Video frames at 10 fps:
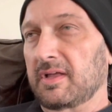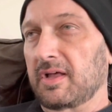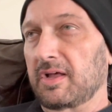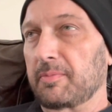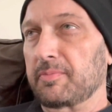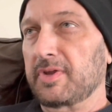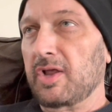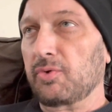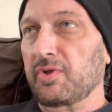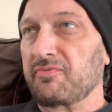
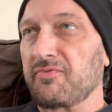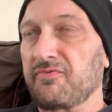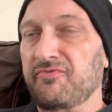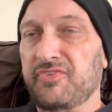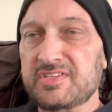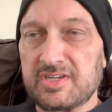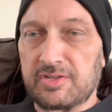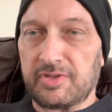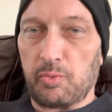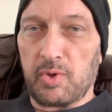not only
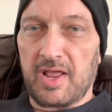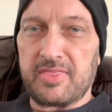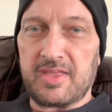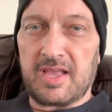physically what I think